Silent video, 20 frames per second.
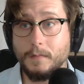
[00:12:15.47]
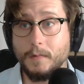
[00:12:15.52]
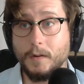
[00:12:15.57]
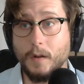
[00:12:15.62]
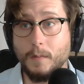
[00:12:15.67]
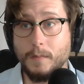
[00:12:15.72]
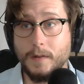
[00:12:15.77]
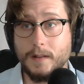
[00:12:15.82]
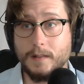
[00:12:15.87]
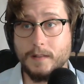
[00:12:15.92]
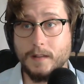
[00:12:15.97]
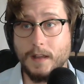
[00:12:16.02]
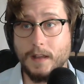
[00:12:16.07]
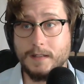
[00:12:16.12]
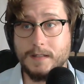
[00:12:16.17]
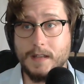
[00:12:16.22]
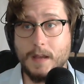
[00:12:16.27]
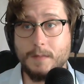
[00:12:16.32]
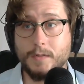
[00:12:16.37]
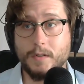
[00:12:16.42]
complete
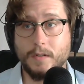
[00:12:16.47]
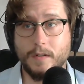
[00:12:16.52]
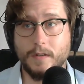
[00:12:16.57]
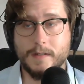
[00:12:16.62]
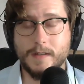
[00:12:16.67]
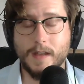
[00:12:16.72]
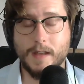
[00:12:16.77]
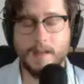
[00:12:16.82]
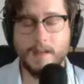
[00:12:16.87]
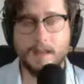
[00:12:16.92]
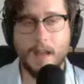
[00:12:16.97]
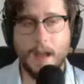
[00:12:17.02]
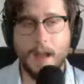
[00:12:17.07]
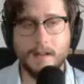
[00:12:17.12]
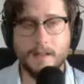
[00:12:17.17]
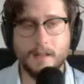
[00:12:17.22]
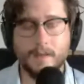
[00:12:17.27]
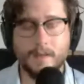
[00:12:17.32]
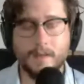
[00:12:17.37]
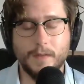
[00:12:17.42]
exemption on sales
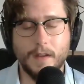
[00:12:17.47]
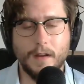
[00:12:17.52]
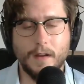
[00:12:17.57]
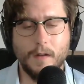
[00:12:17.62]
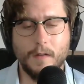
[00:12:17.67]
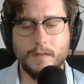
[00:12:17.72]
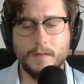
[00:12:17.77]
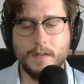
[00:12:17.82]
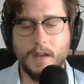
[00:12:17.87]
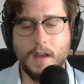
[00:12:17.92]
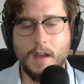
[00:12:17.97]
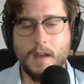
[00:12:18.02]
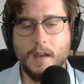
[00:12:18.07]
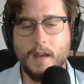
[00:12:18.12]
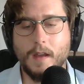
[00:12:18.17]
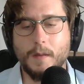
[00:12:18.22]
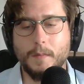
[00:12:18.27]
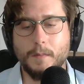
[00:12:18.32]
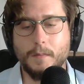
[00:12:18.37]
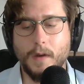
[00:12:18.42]
tax on vehicles.
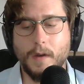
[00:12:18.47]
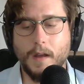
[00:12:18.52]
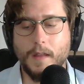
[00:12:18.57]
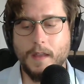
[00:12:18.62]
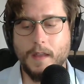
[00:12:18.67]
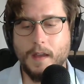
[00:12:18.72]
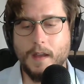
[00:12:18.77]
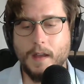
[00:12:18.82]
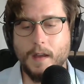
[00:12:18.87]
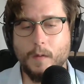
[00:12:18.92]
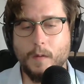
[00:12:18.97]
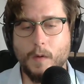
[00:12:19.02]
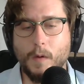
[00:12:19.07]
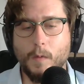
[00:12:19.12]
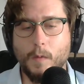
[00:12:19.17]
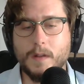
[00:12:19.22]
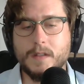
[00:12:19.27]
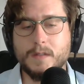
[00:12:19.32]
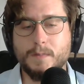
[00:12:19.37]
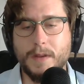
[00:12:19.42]
But
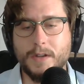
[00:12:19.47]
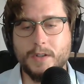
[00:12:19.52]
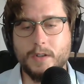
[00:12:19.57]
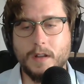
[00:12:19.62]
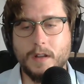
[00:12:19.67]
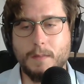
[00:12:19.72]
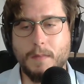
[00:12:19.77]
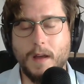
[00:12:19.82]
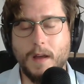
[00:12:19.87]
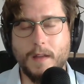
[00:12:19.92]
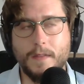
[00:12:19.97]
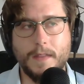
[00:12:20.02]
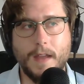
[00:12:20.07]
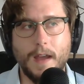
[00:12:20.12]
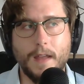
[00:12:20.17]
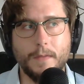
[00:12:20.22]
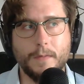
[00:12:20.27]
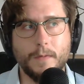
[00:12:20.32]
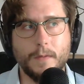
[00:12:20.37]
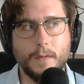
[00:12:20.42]
what's special about
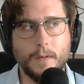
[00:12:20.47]
that?